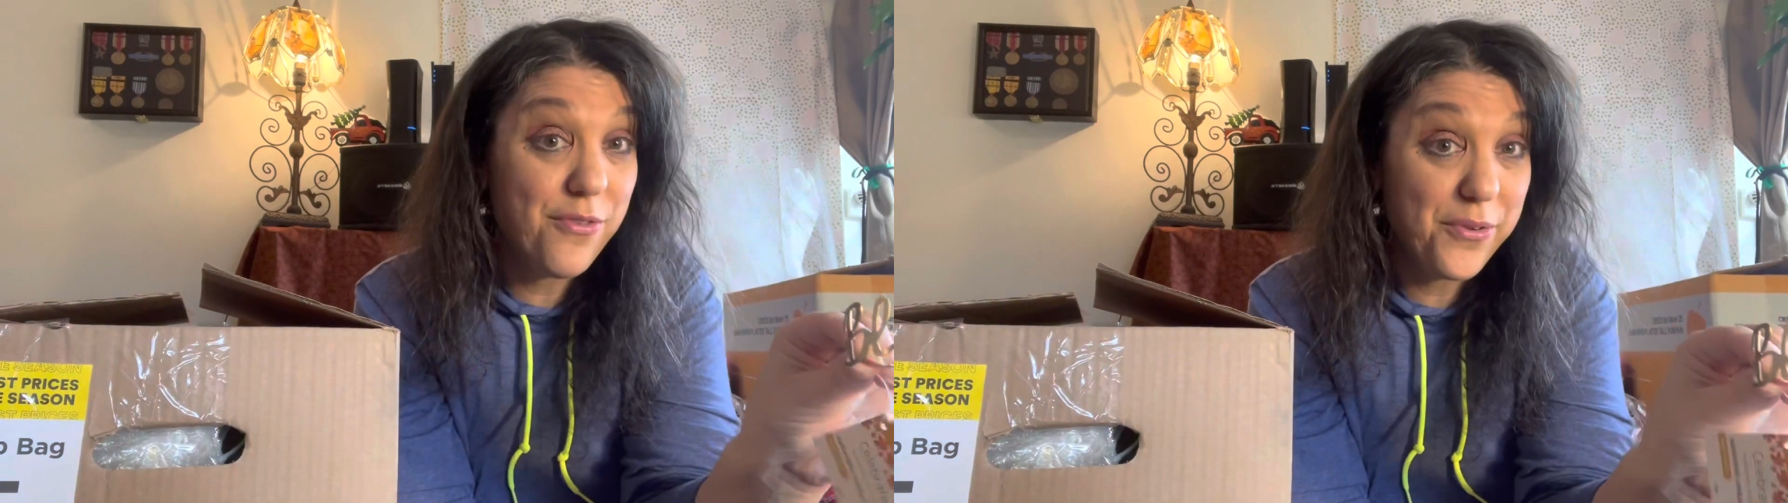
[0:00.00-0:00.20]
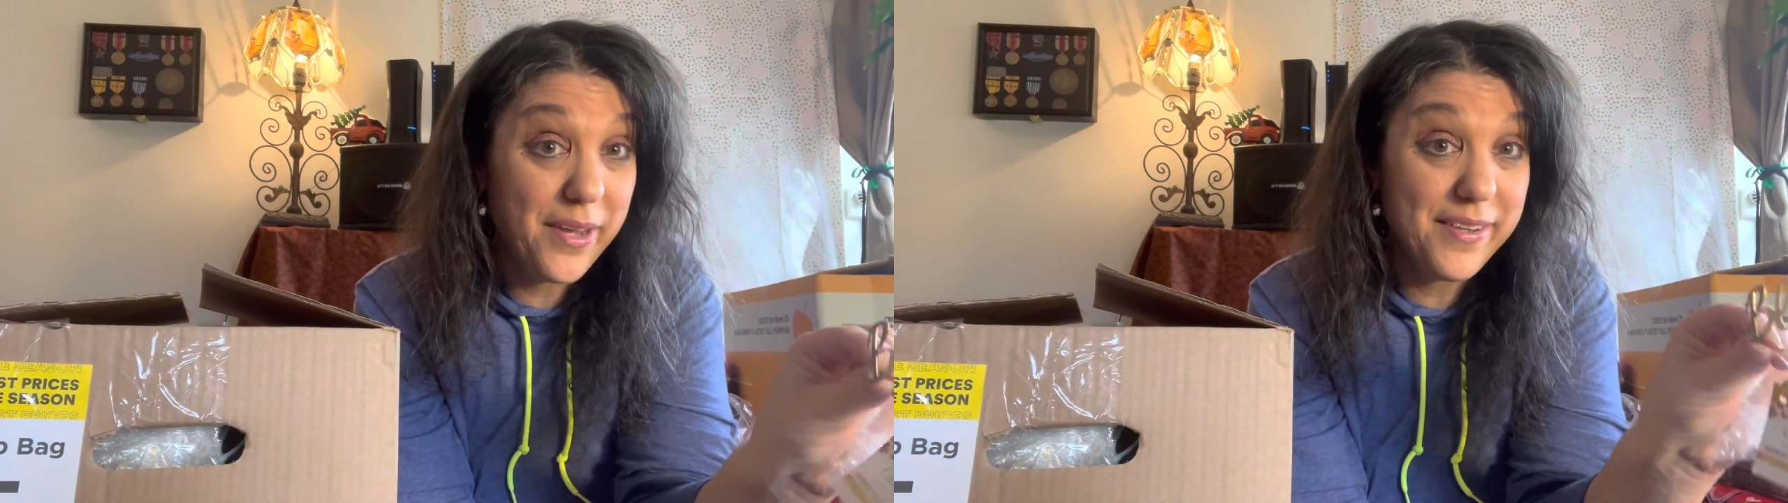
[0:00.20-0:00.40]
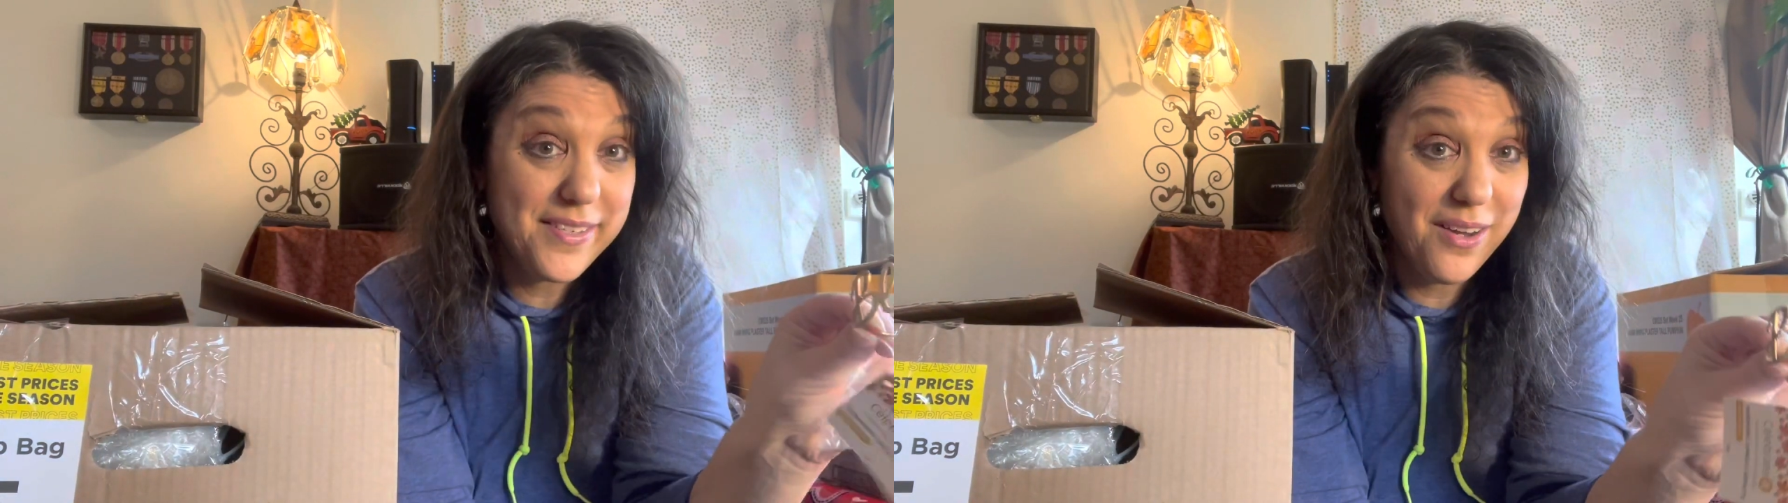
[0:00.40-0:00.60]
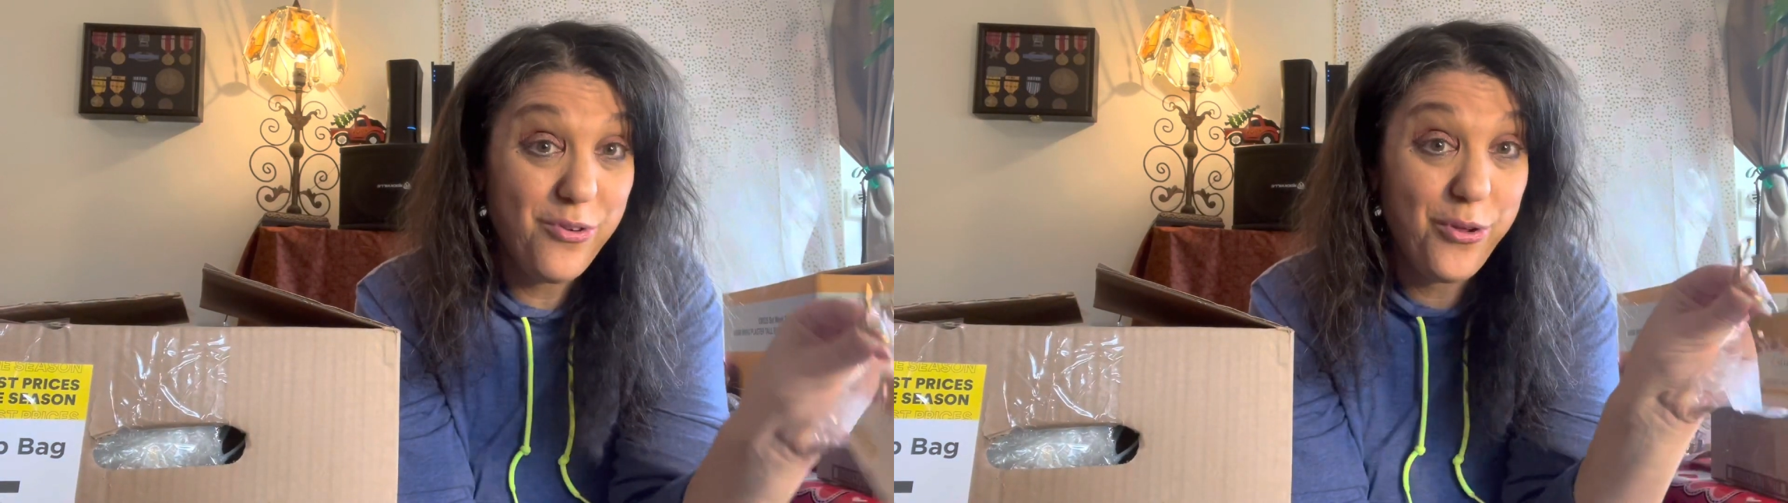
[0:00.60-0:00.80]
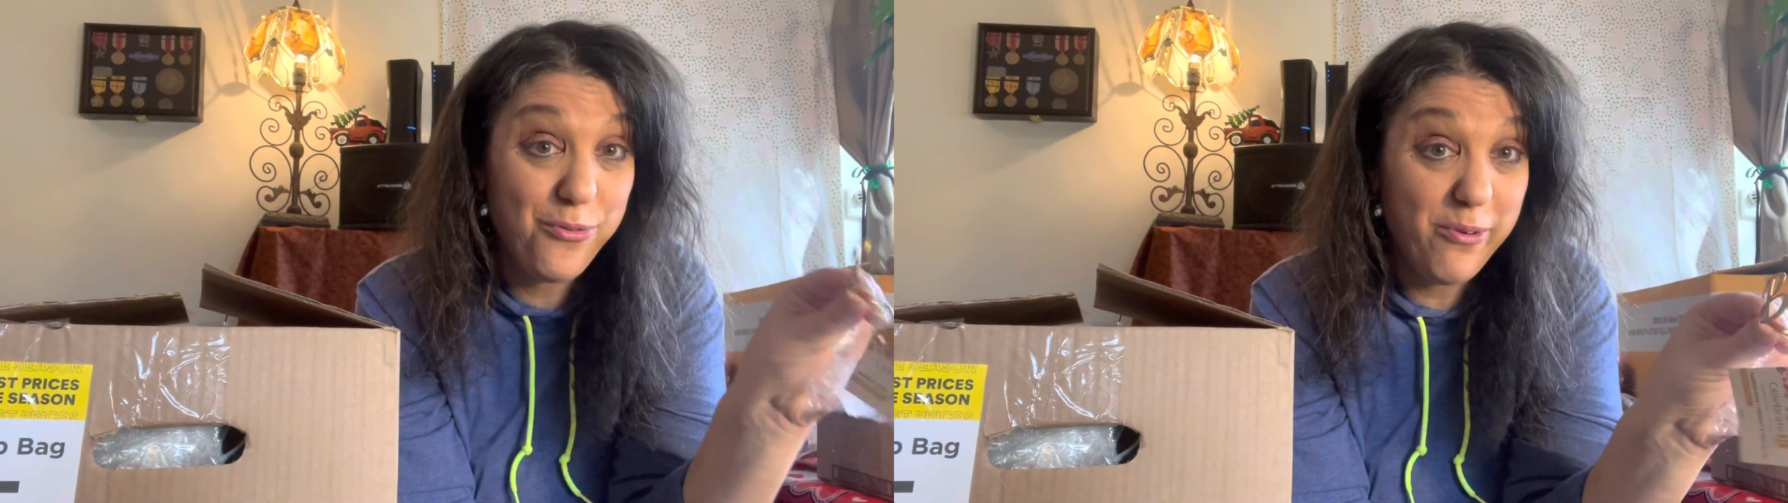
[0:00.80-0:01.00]
for
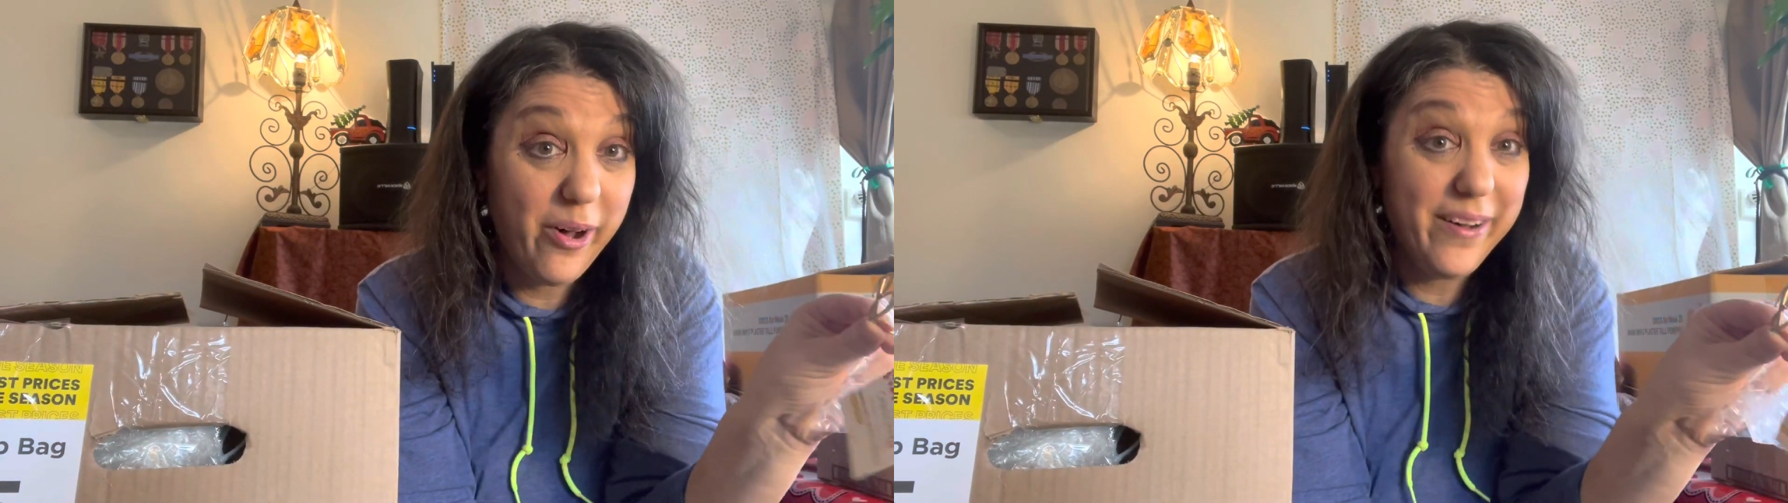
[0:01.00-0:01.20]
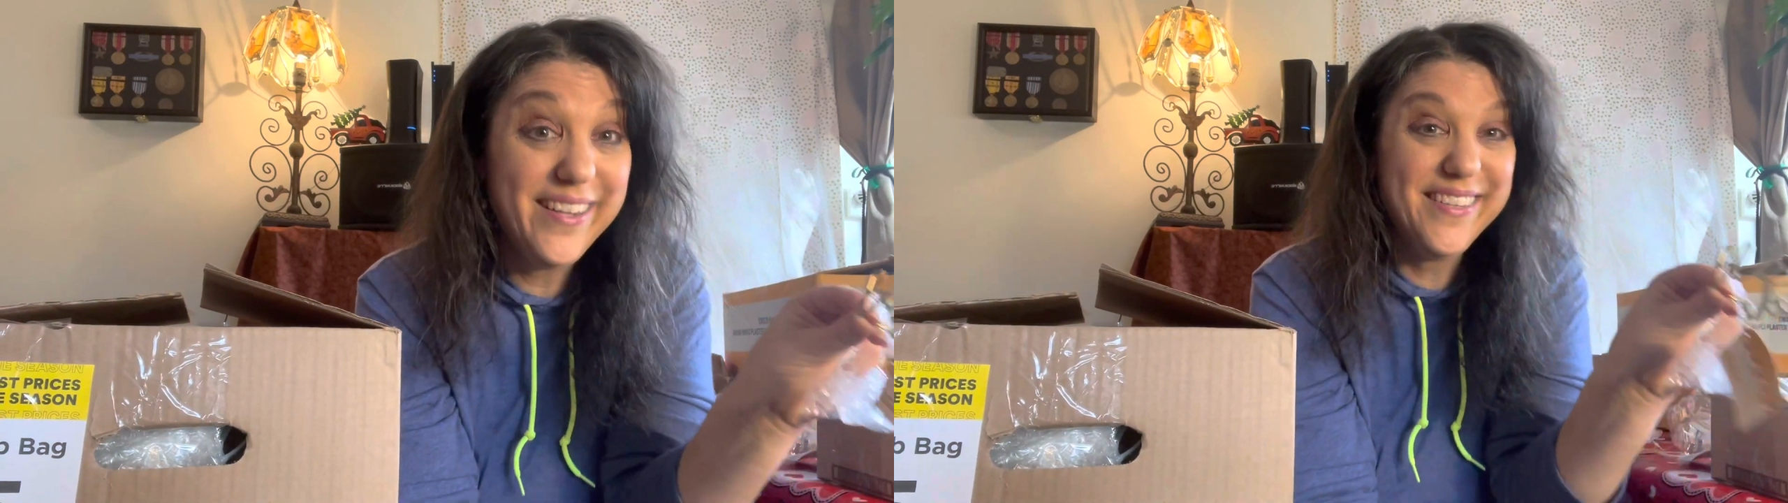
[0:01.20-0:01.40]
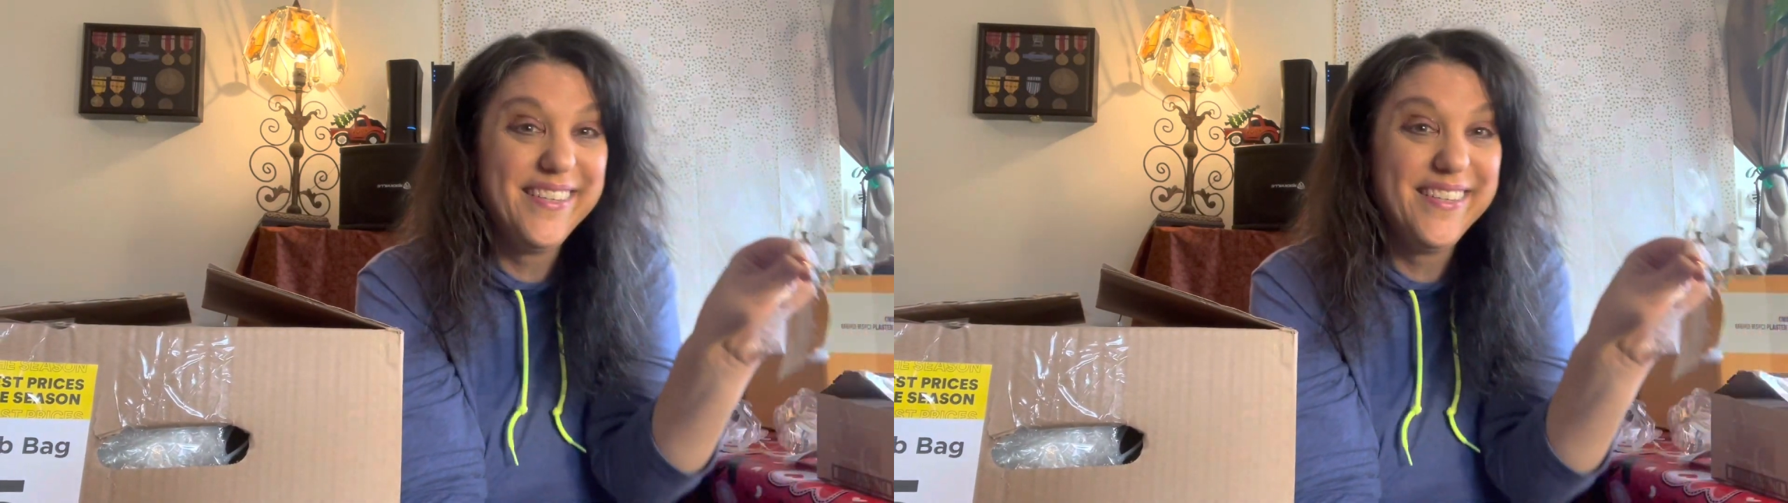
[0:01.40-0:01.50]
Thanksgiving and fall